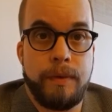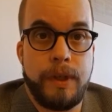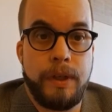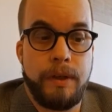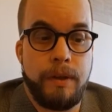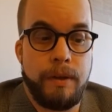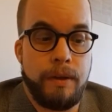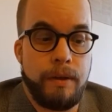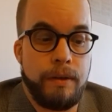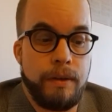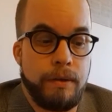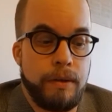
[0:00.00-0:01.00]

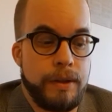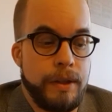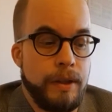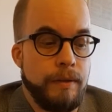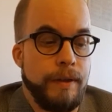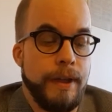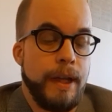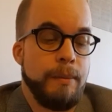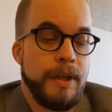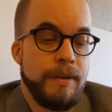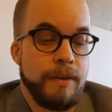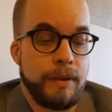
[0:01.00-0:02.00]
the origin of the name
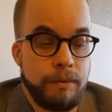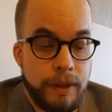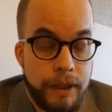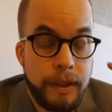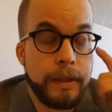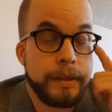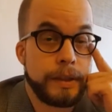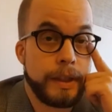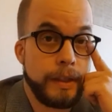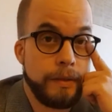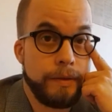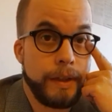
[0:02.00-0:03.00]
Evil Twin, it's
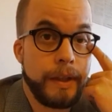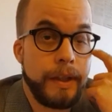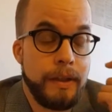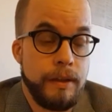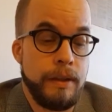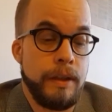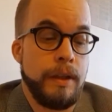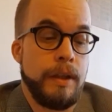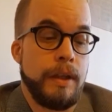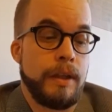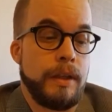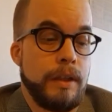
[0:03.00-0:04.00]
kind of funny,
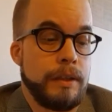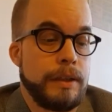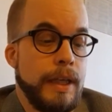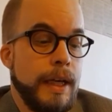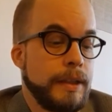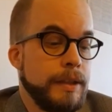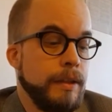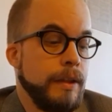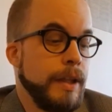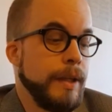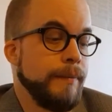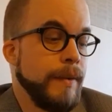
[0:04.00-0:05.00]
because
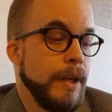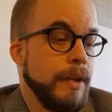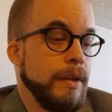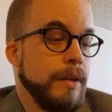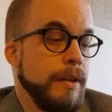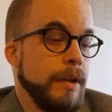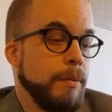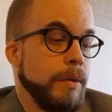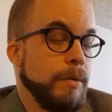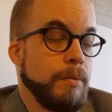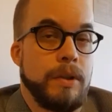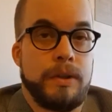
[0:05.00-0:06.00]
actually there
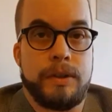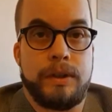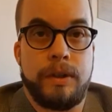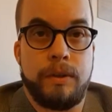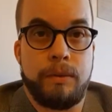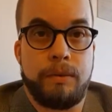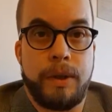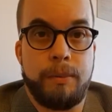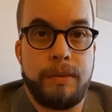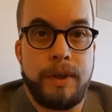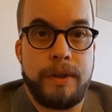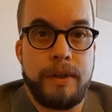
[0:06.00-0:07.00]
were once two
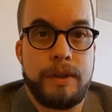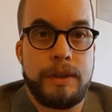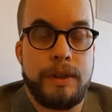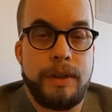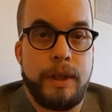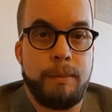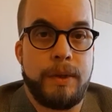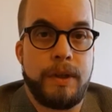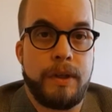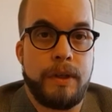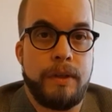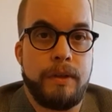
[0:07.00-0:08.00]
twin brothers in
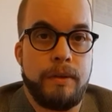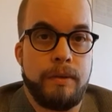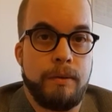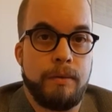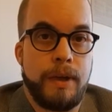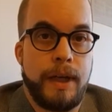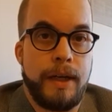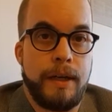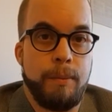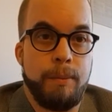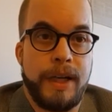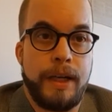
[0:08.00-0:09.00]
Denmark who
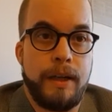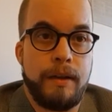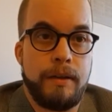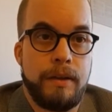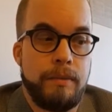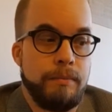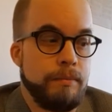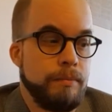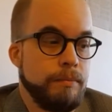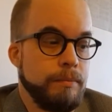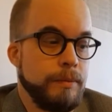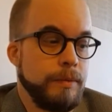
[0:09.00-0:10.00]
ran Mikkeller
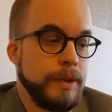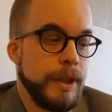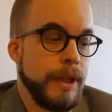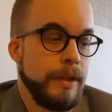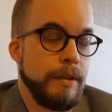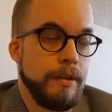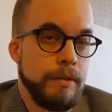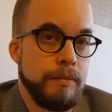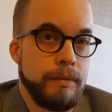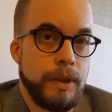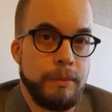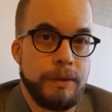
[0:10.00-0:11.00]
together.
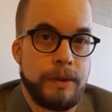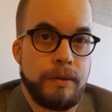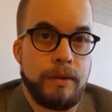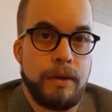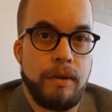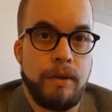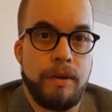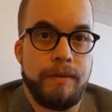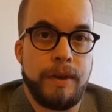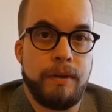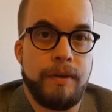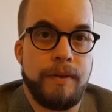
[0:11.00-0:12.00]
I'm sure all of
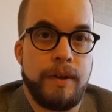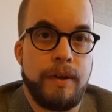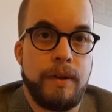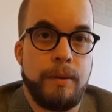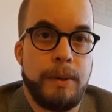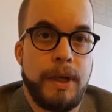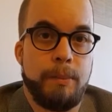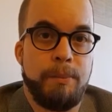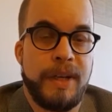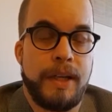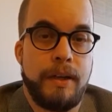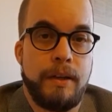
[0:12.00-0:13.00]
you have heard about
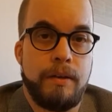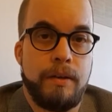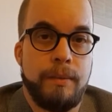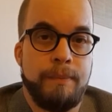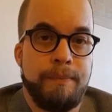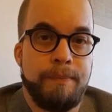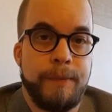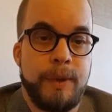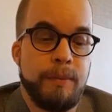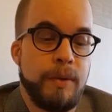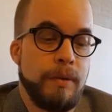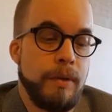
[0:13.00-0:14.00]
Mikkeller, the
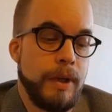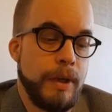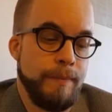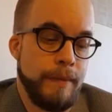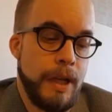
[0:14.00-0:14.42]
brewery.